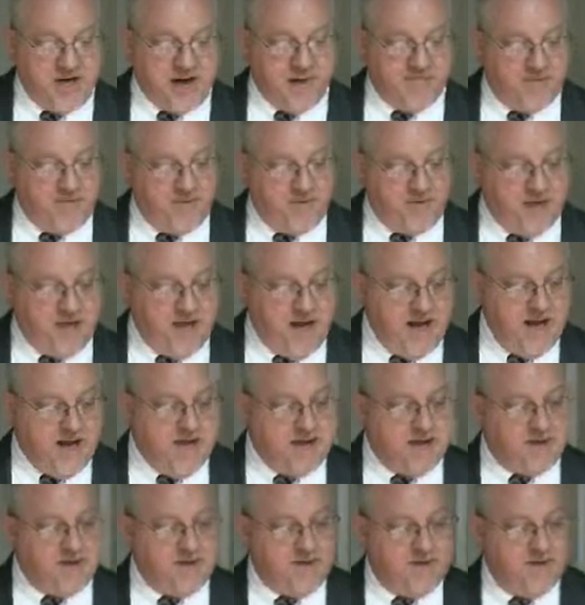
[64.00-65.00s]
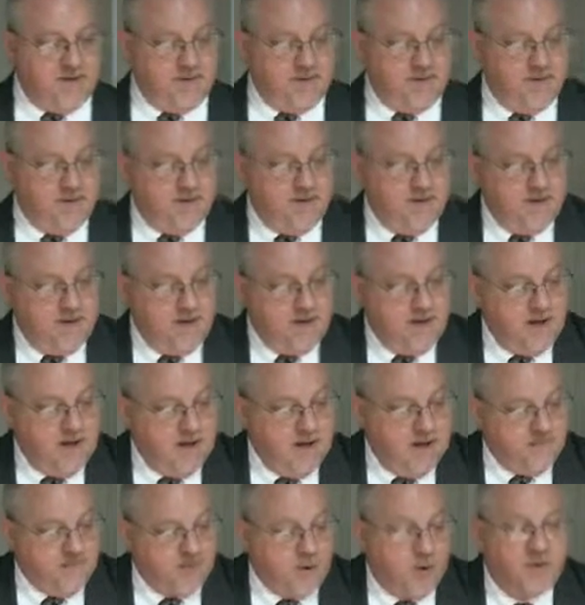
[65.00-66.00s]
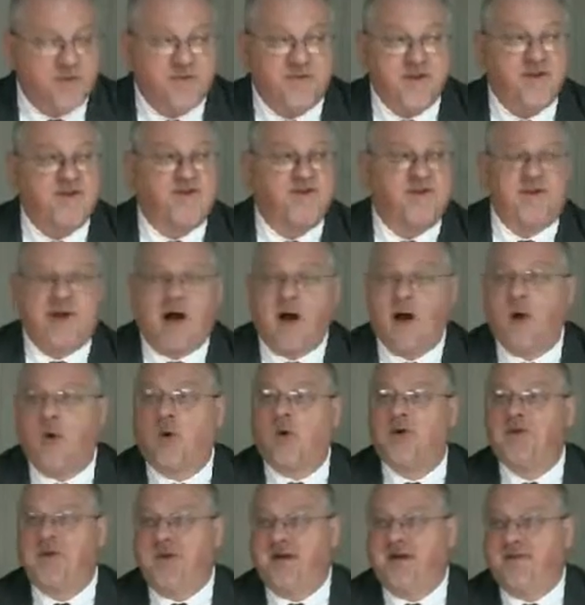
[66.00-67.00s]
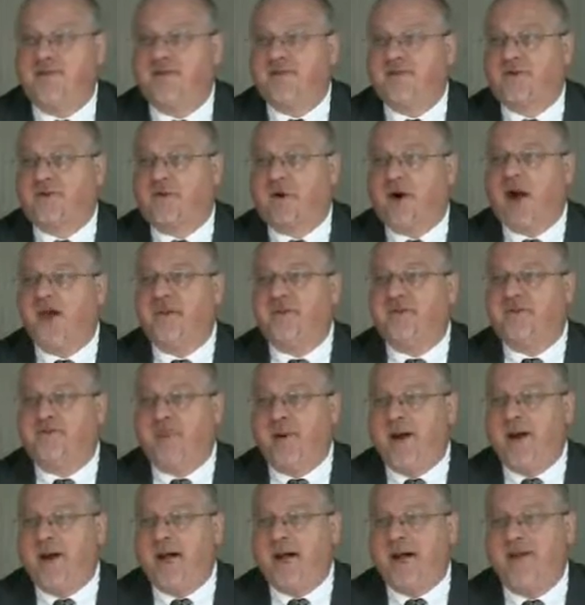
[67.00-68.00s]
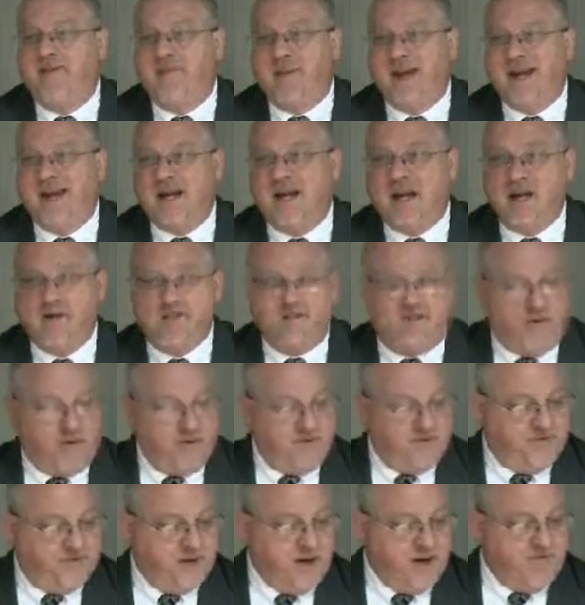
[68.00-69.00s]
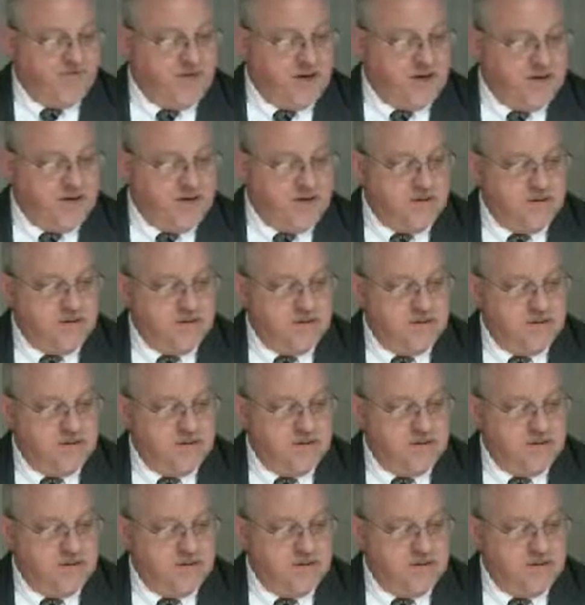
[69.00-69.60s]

chapter 10, and of course this is our Lord Jesus Christ speaking, mainly in verse 7.